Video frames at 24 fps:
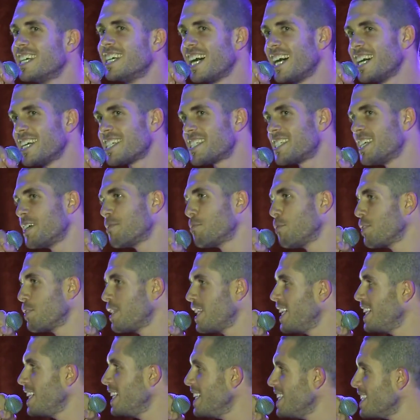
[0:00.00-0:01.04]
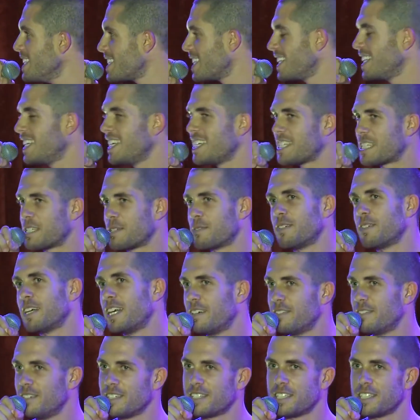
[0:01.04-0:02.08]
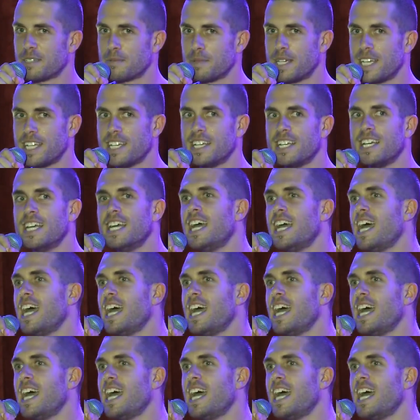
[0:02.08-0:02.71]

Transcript: I said, well, there is an answer for everything, man.